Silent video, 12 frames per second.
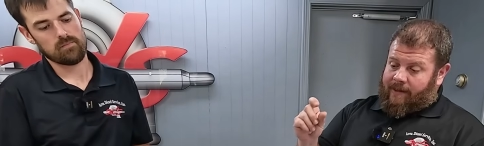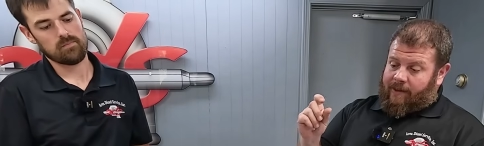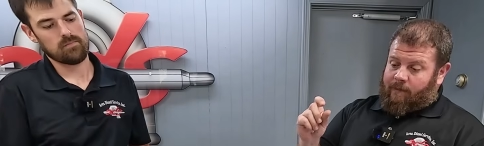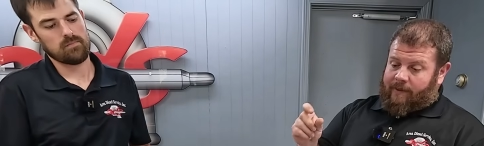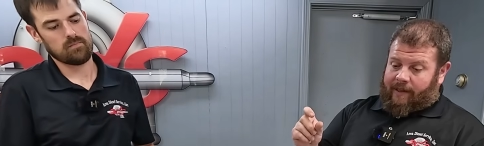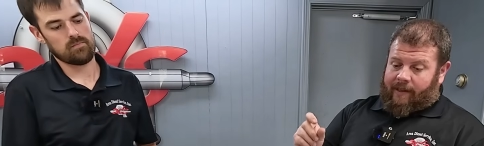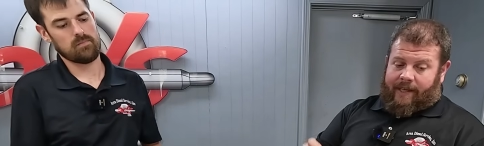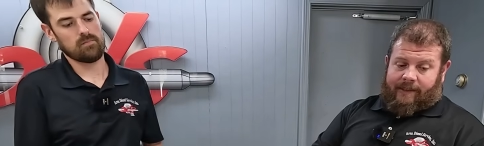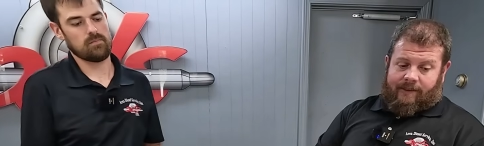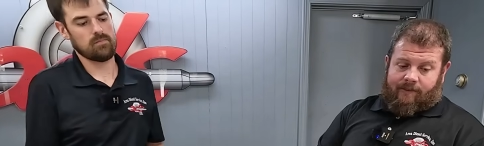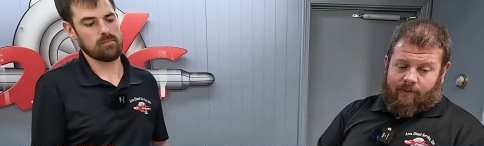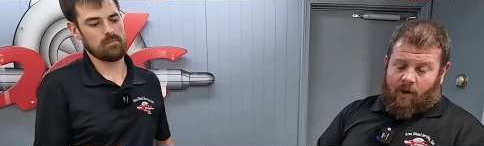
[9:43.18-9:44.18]
Speaker 1: little bit
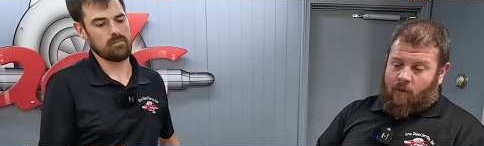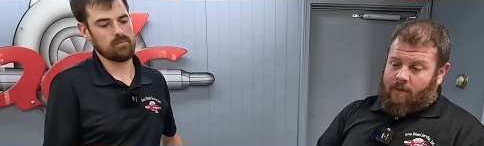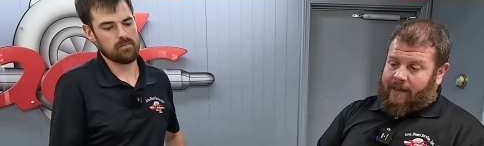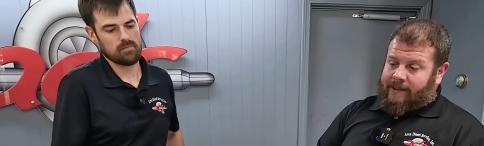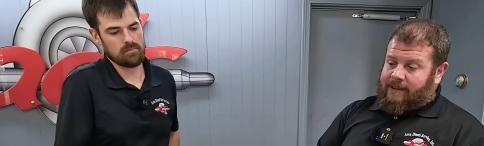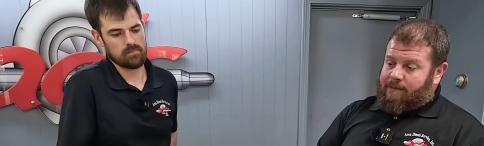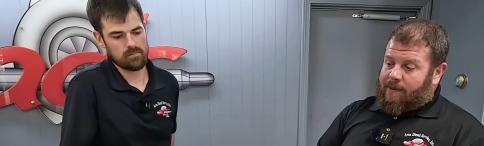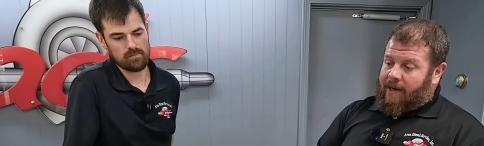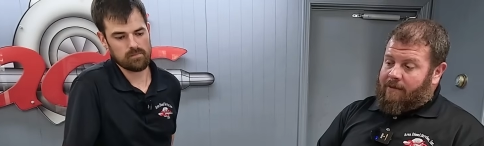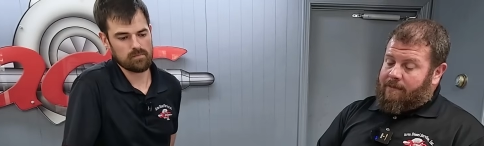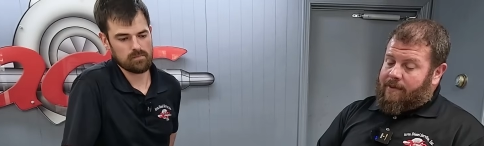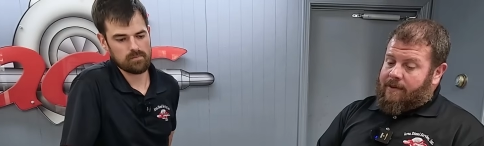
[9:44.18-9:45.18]
less robust
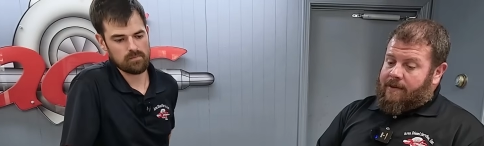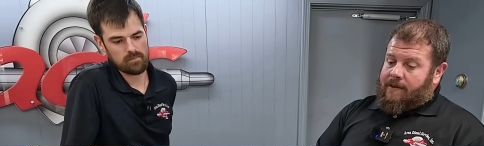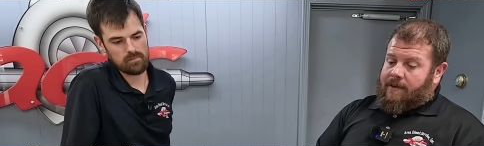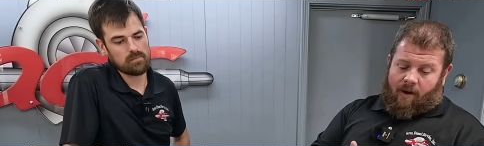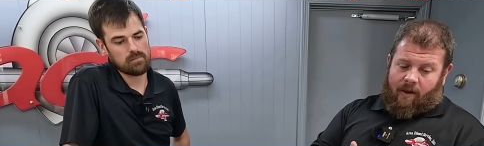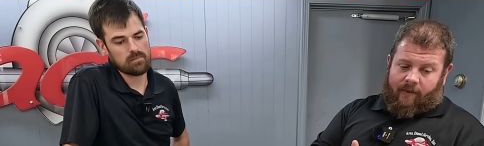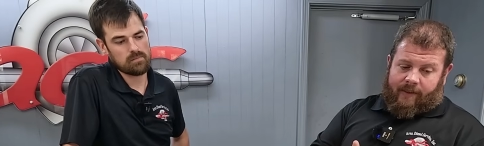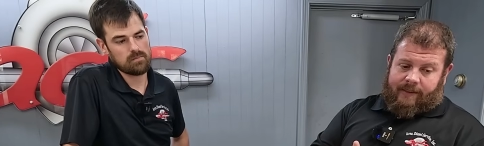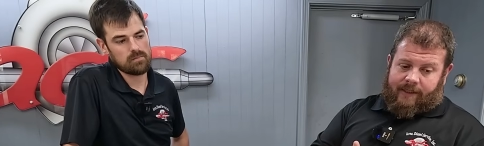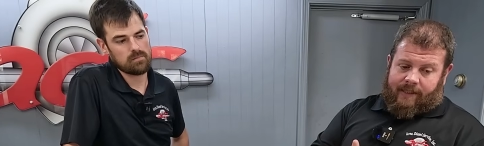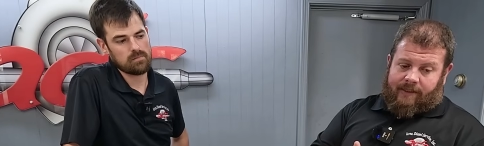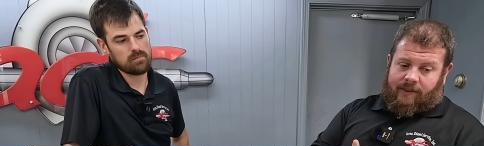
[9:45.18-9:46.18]
pump. While this
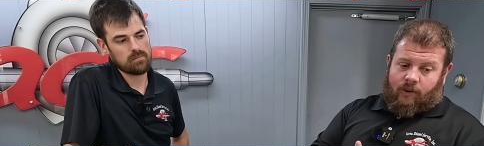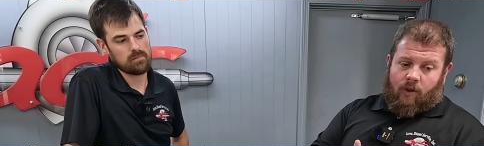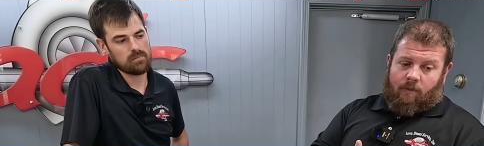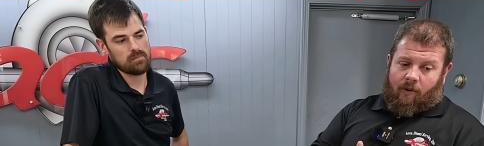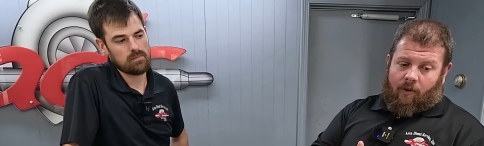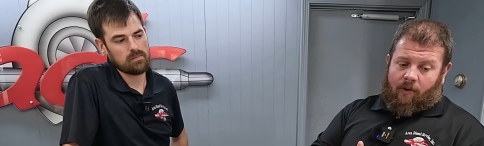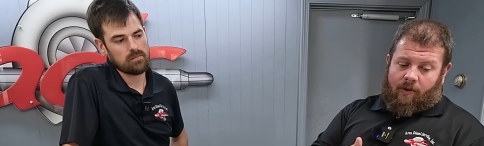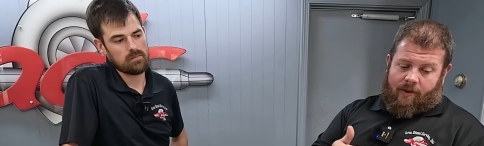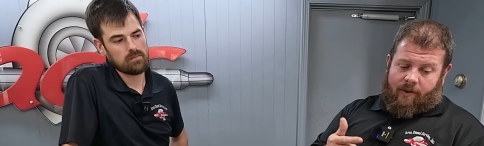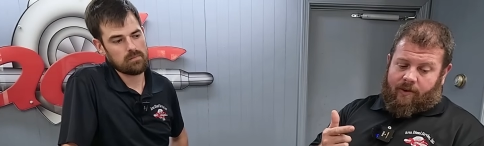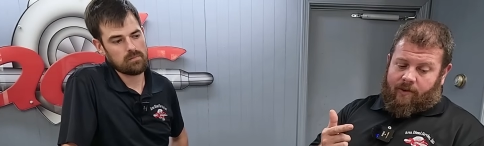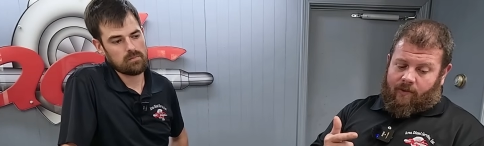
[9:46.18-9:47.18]
is doable,
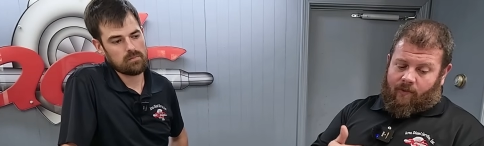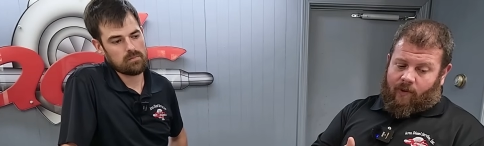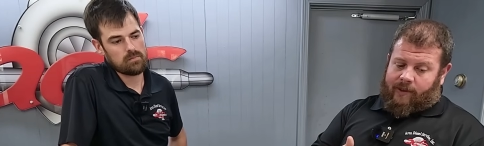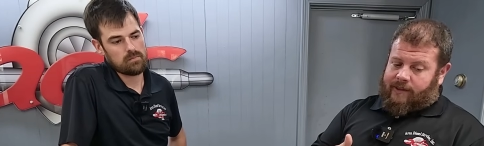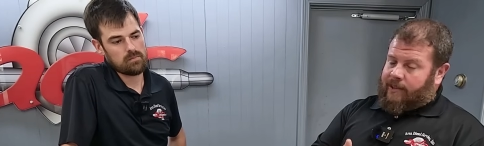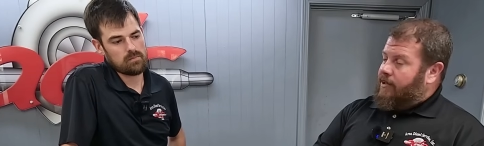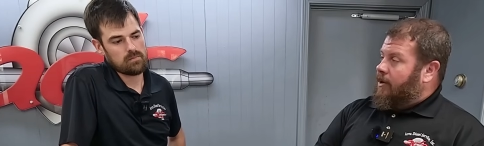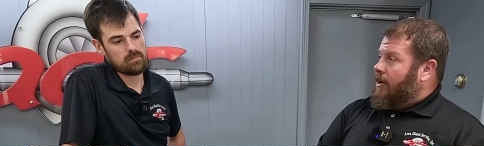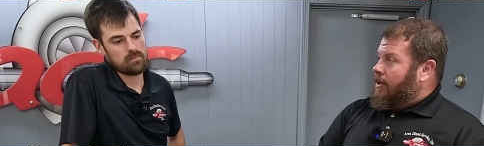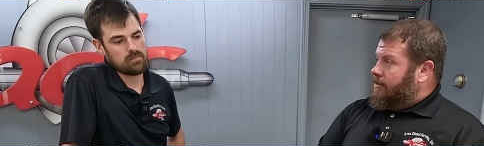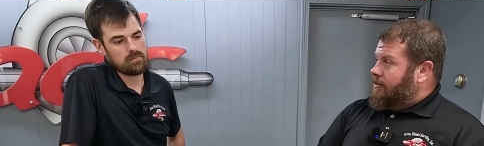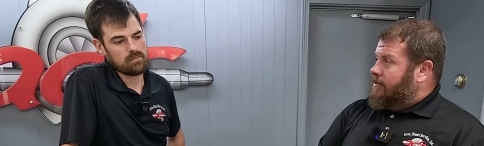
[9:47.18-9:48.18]
what's it
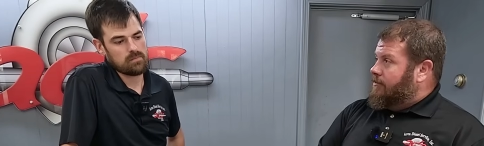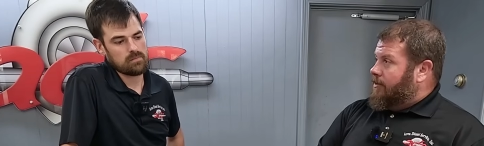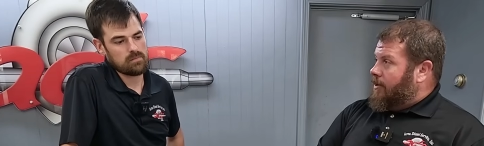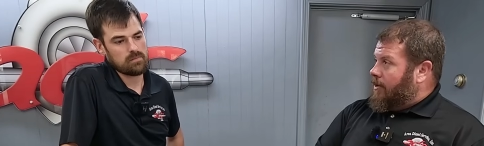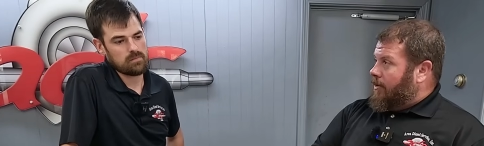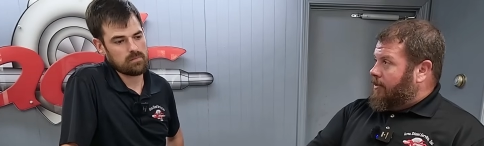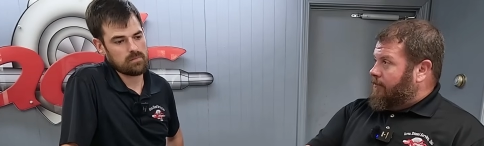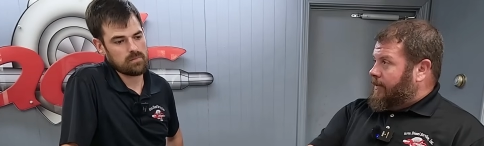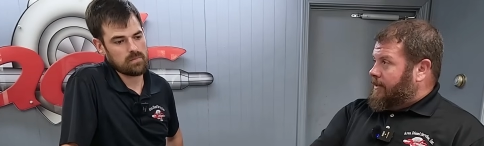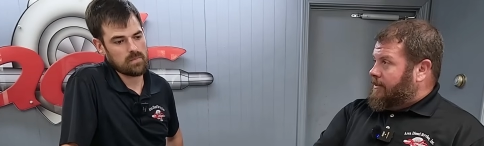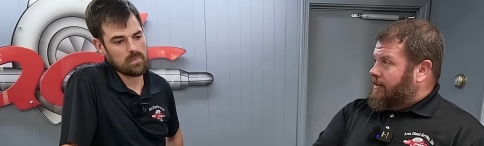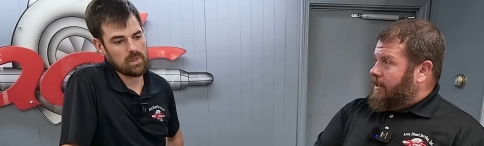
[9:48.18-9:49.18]
cost? All of
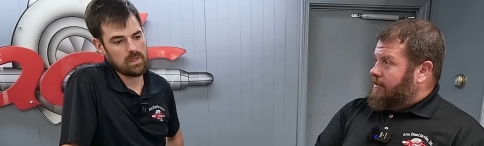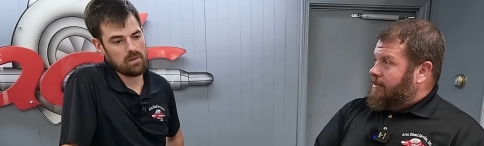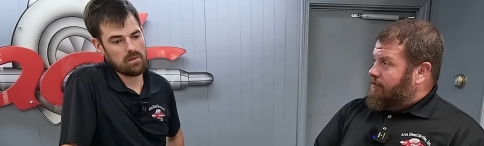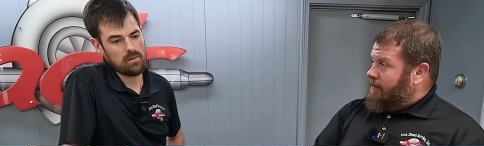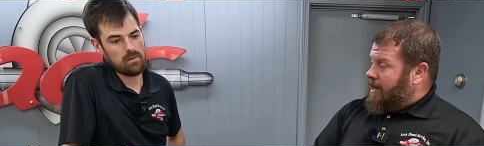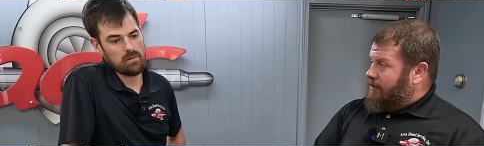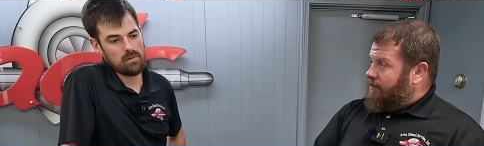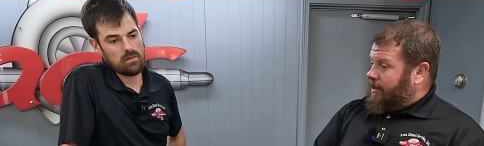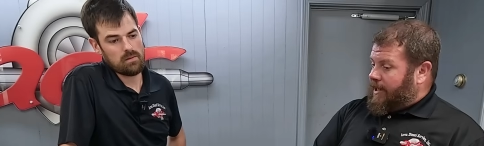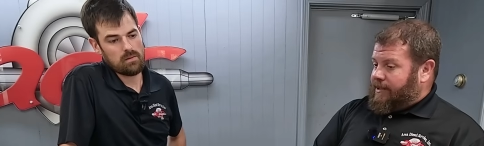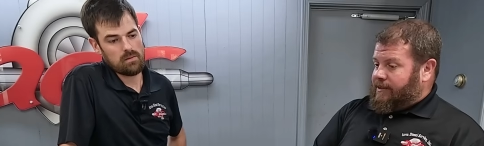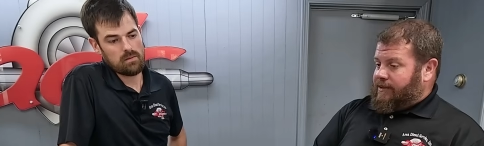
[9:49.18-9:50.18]
these custom
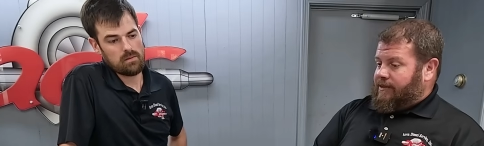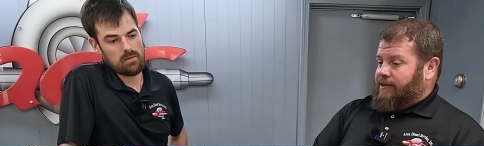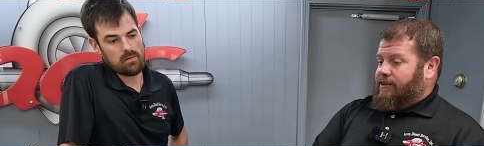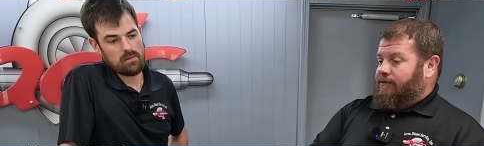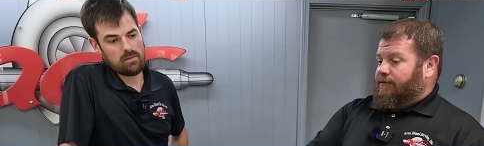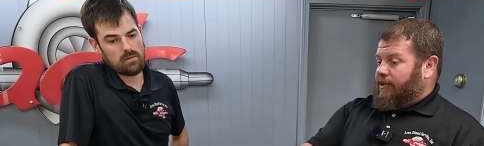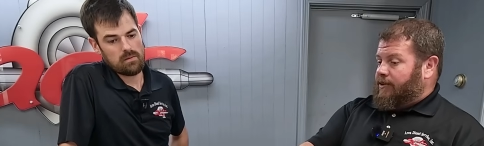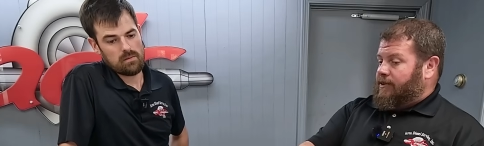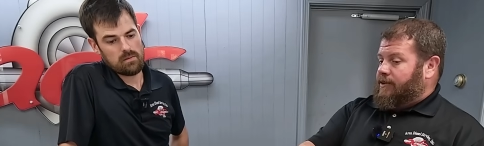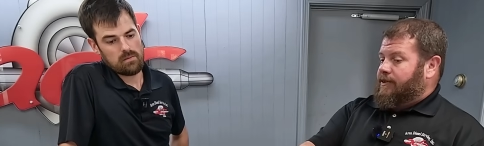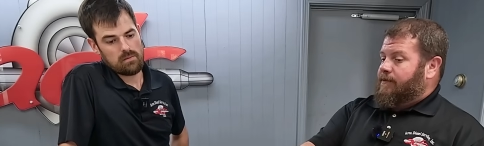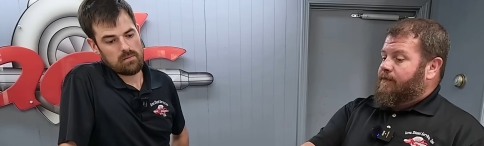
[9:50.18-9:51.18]
modifications
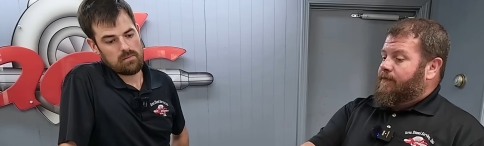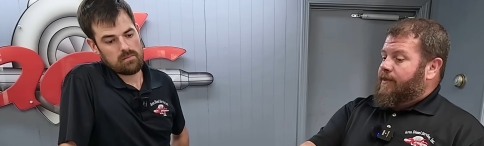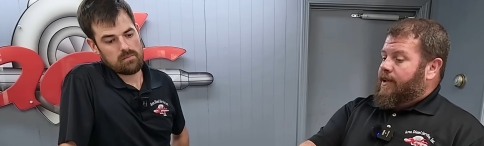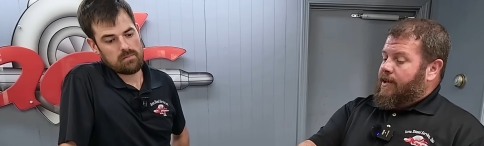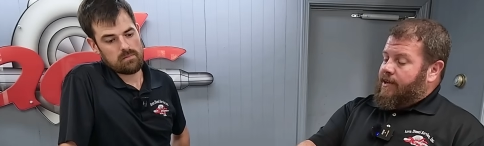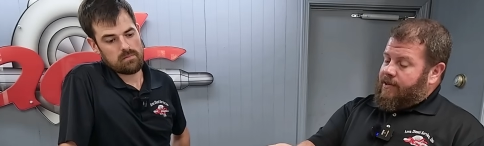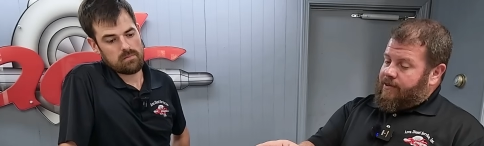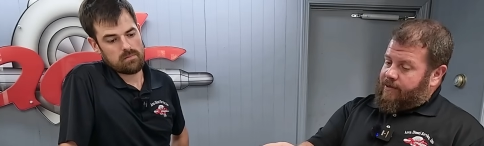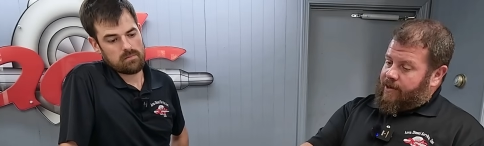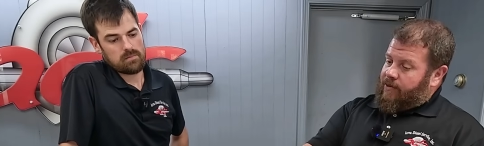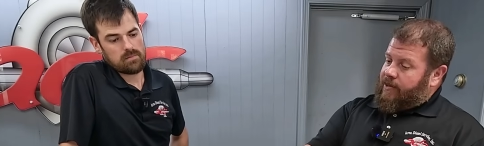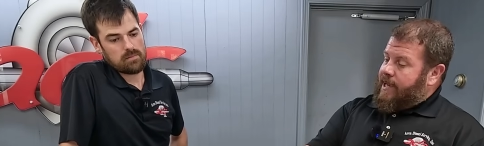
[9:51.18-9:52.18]
versus,
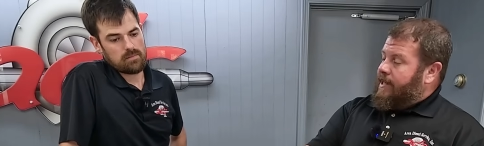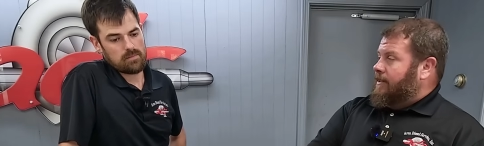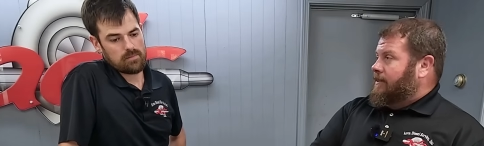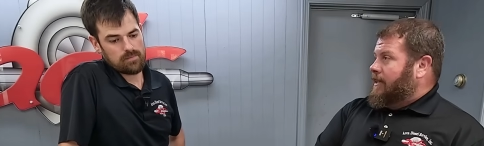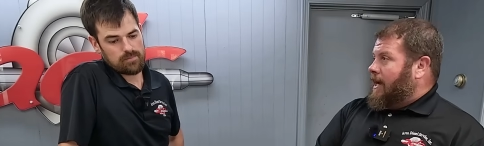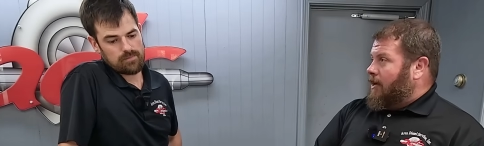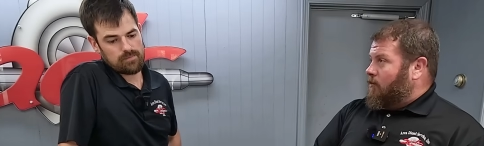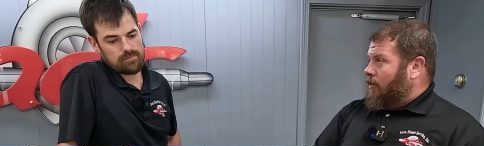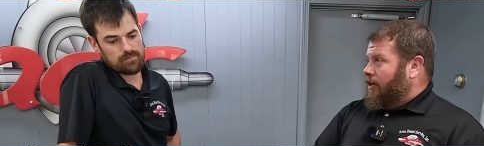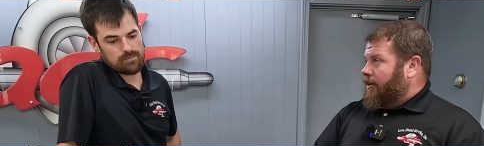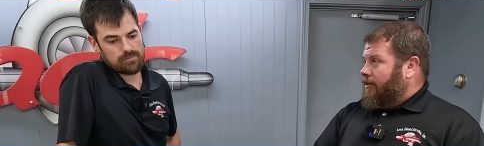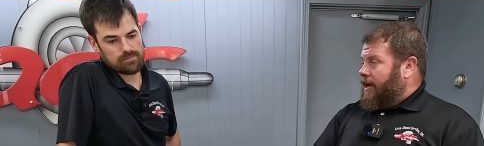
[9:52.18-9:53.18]
you know, taking a stock
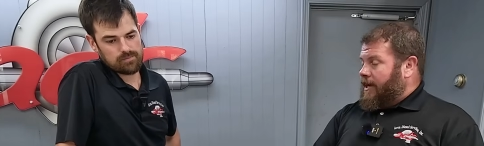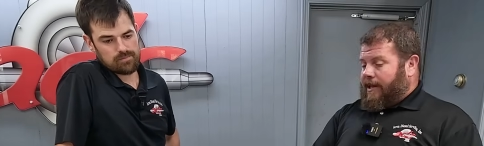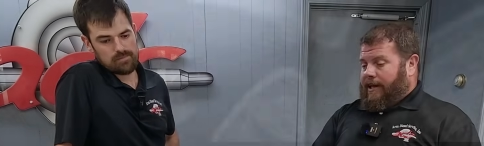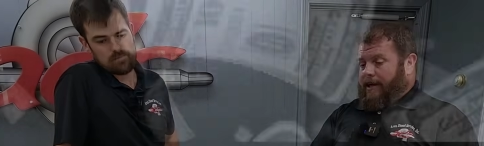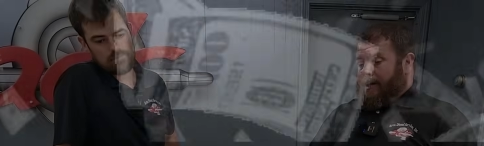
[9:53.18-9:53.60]
one and cranking it